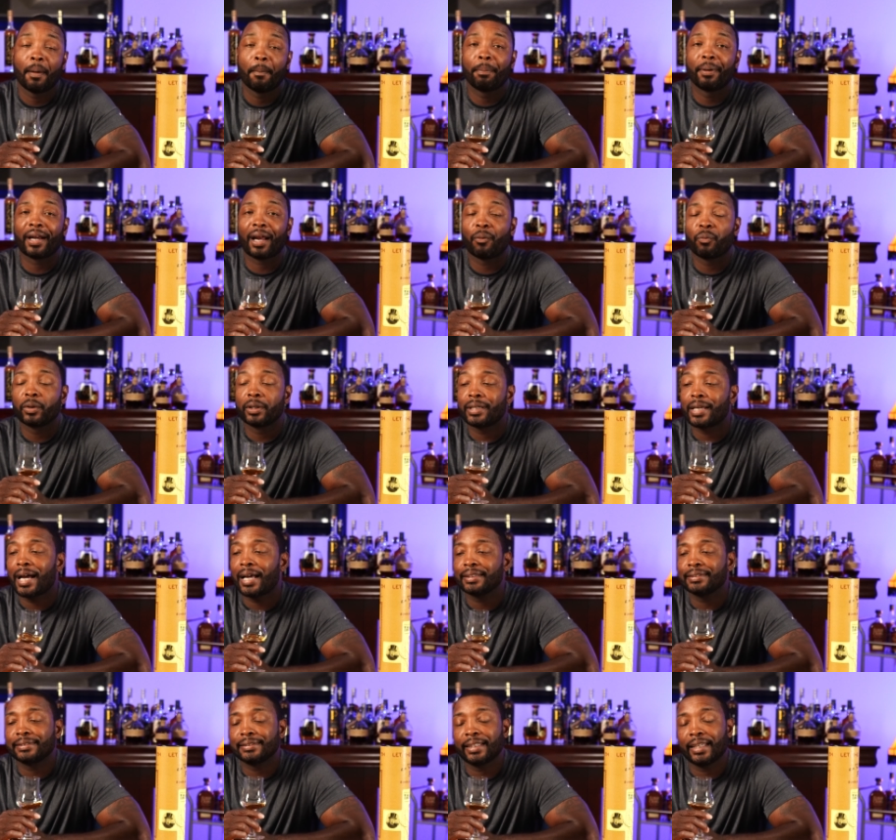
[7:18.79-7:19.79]
But I would
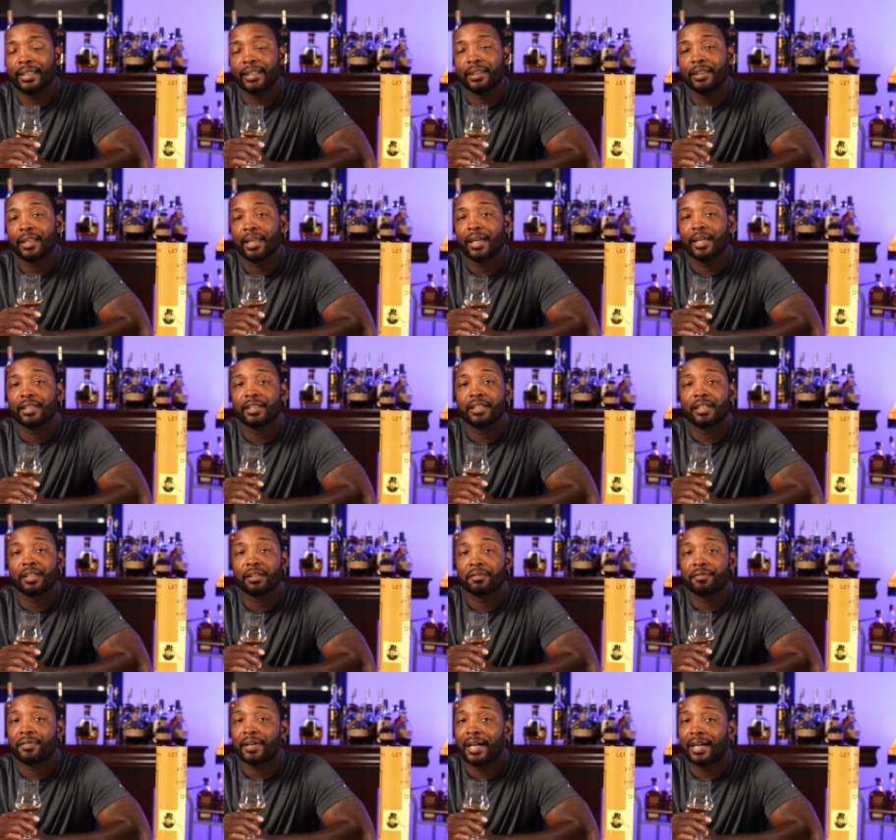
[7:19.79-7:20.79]
not stand in line
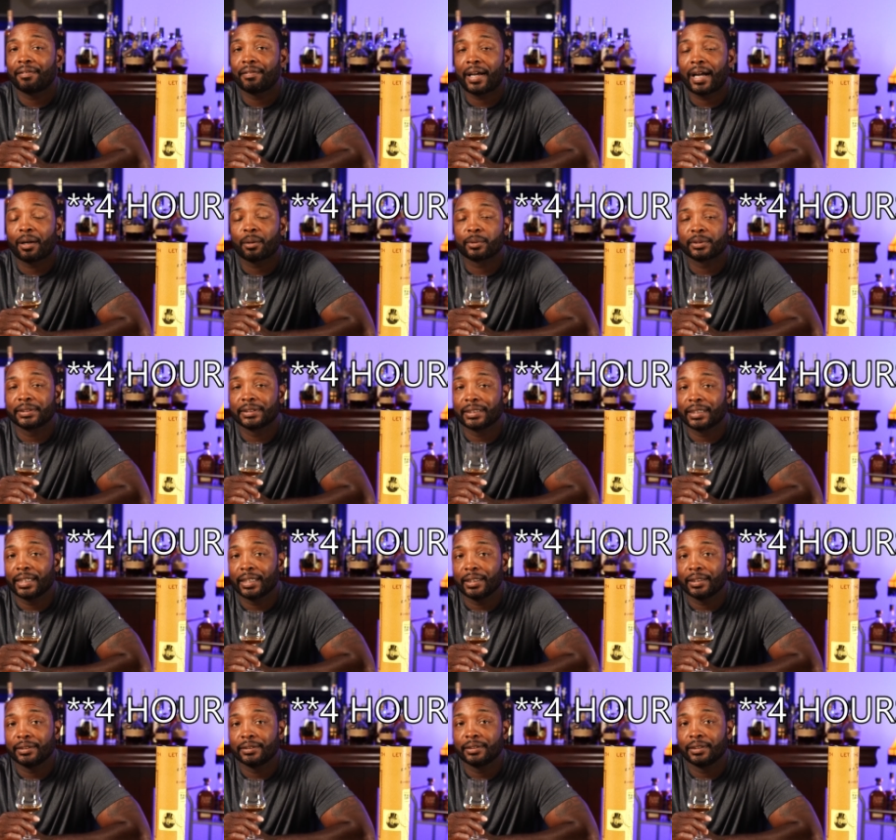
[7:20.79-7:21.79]
another five hours
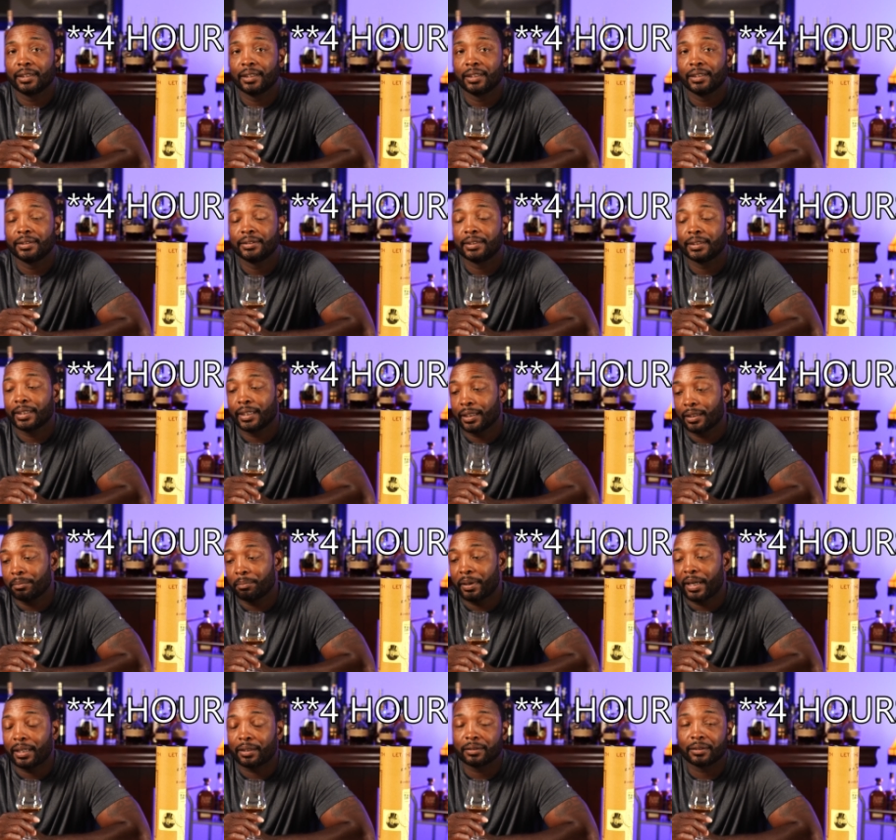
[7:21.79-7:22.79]
again to get a
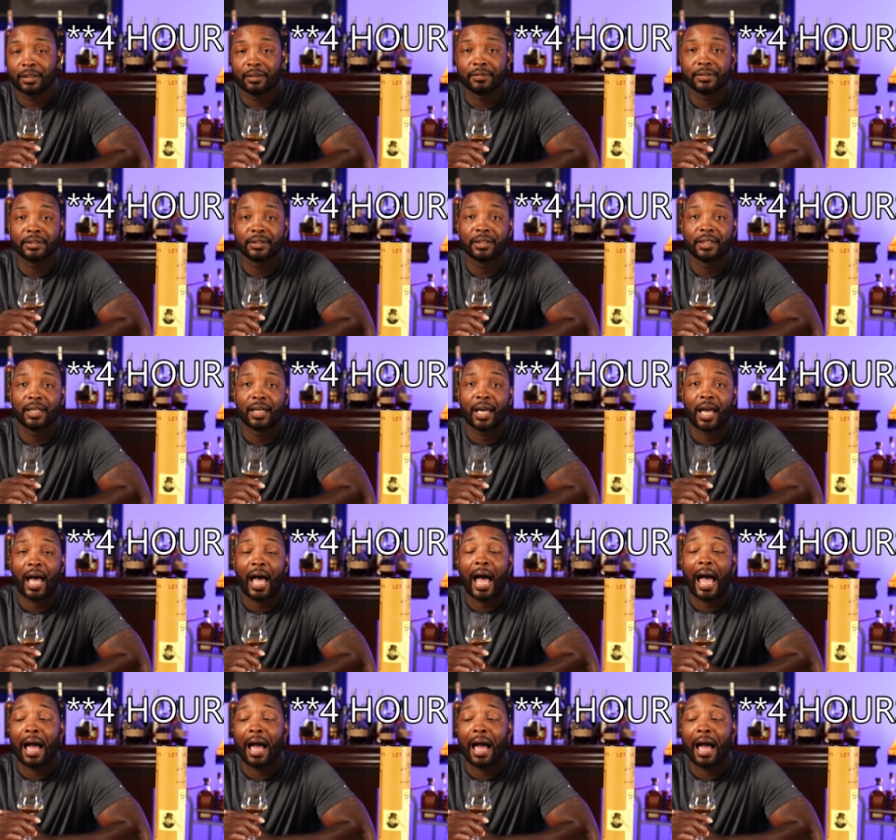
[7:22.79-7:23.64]
bottle of it.